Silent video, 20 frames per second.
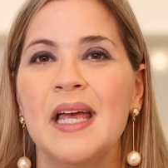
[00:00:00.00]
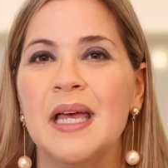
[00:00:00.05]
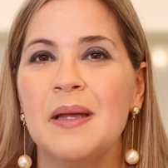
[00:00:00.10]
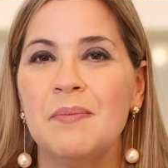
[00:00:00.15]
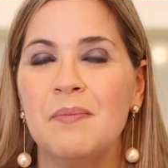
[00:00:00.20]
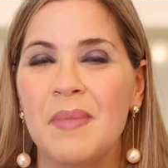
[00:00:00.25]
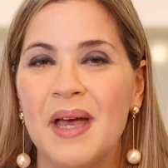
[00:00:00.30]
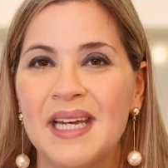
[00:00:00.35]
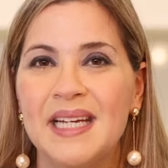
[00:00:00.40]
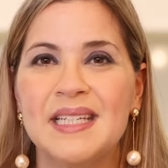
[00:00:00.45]

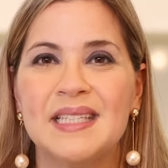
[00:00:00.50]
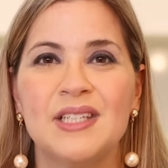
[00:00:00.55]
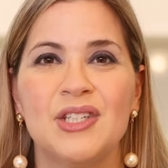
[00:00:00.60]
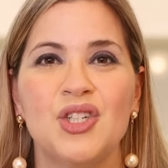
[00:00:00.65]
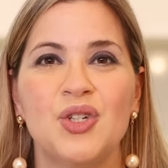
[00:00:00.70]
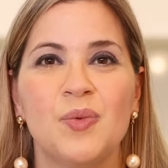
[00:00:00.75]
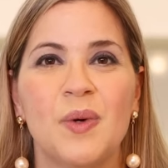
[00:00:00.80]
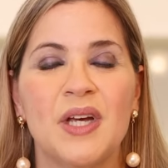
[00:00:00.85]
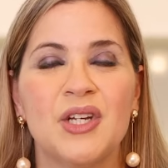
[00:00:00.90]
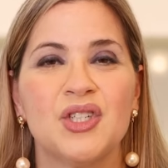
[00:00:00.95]
In many
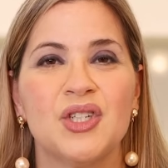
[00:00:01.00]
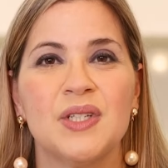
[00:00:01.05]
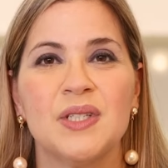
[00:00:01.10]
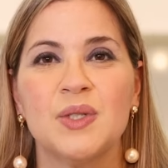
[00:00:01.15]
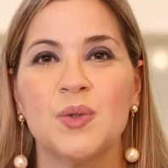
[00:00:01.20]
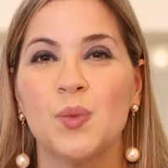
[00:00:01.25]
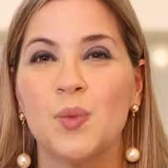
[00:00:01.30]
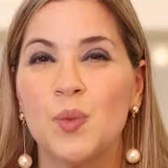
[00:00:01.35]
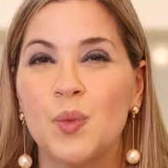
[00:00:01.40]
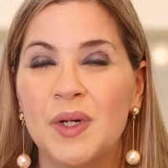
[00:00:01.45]

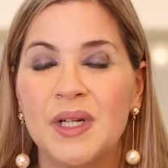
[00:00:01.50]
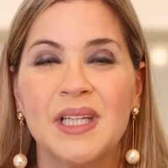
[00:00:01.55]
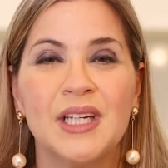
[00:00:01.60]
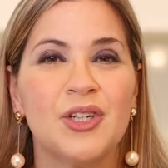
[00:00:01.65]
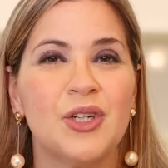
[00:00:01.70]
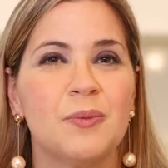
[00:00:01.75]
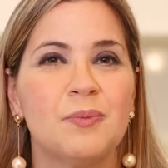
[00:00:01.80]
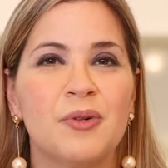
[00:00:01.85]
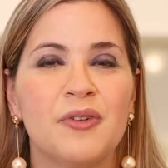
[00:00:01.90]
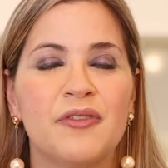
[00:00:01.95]
situations, really good